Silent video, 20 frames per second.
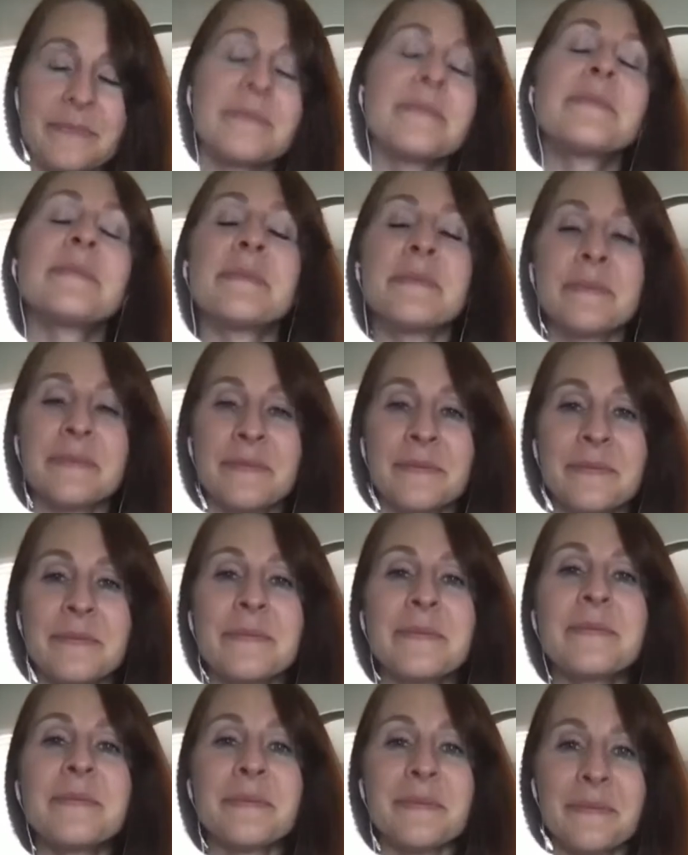
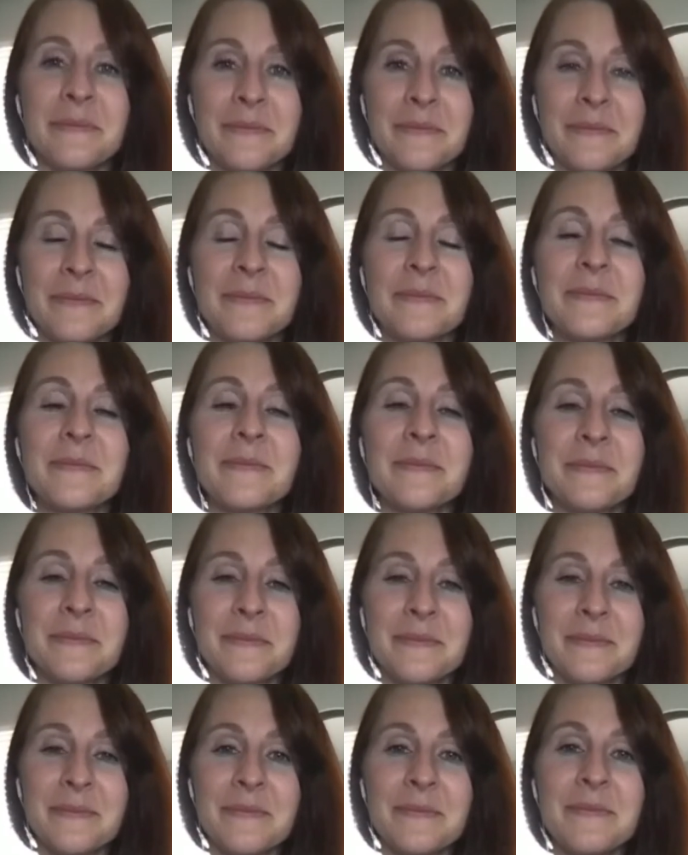
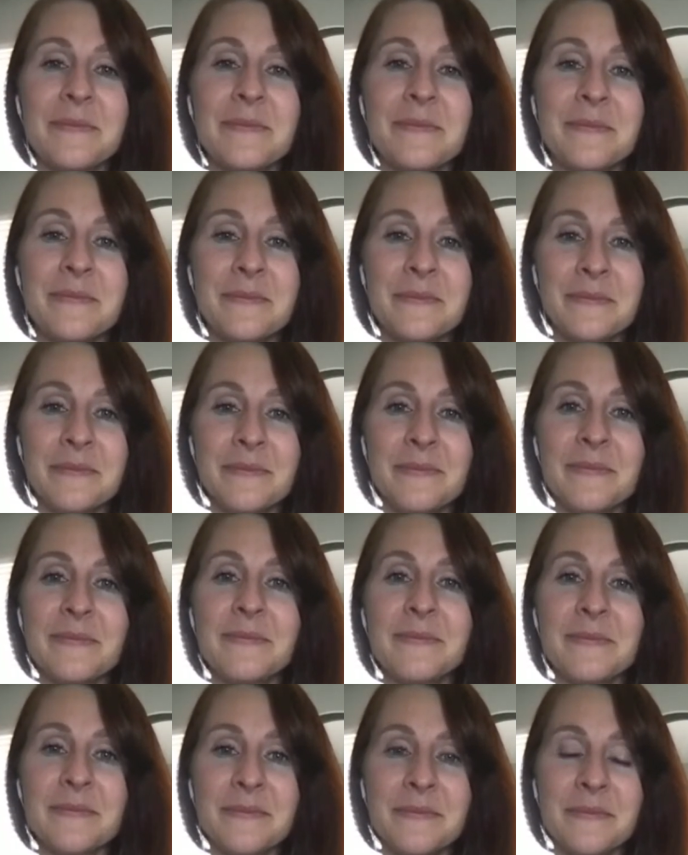
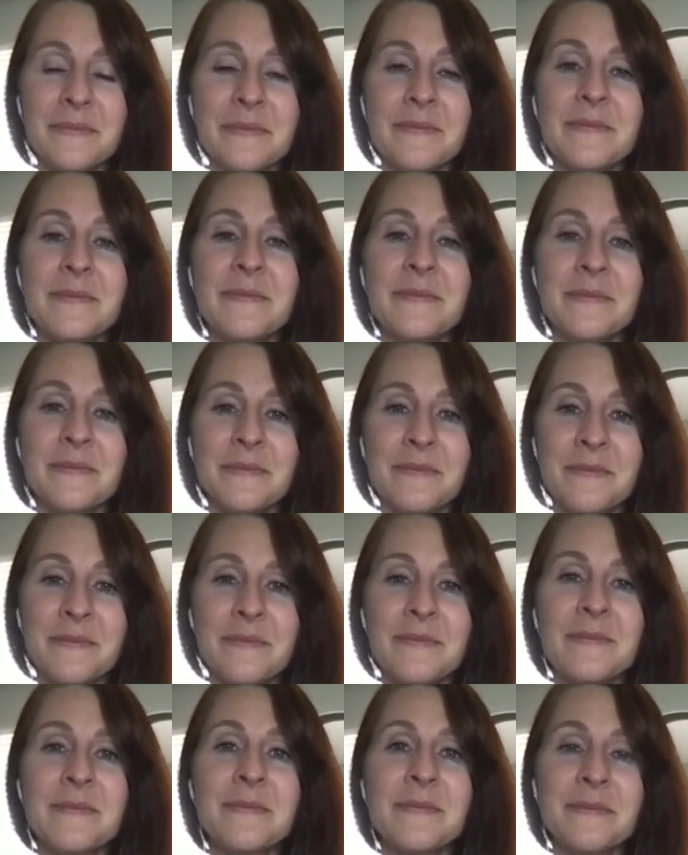
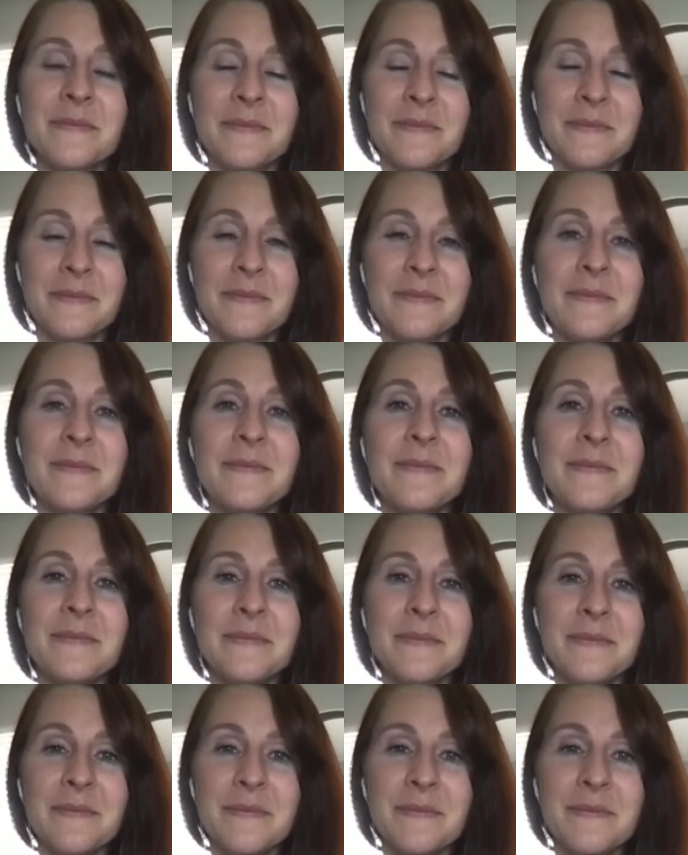
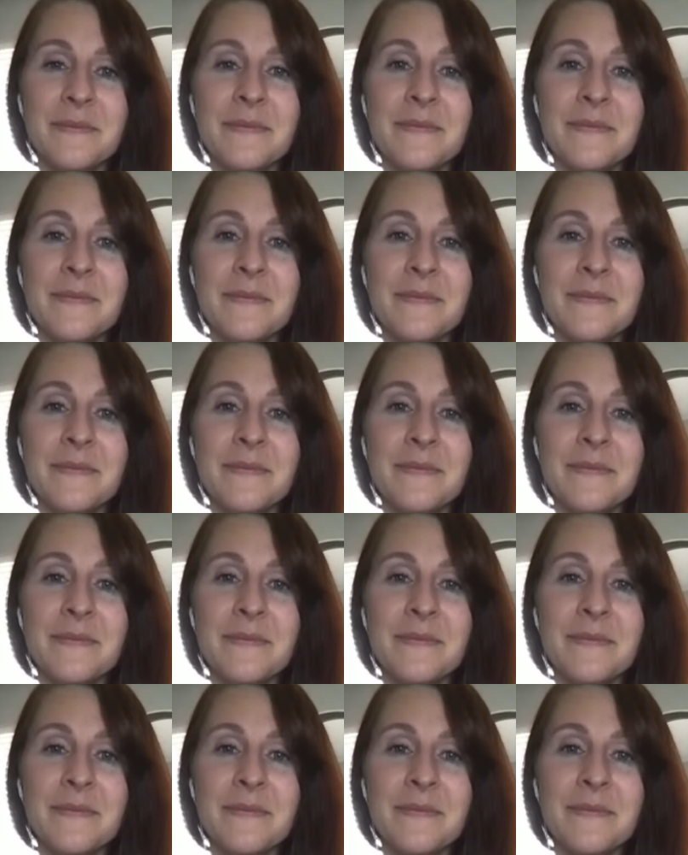The person shown says nothing.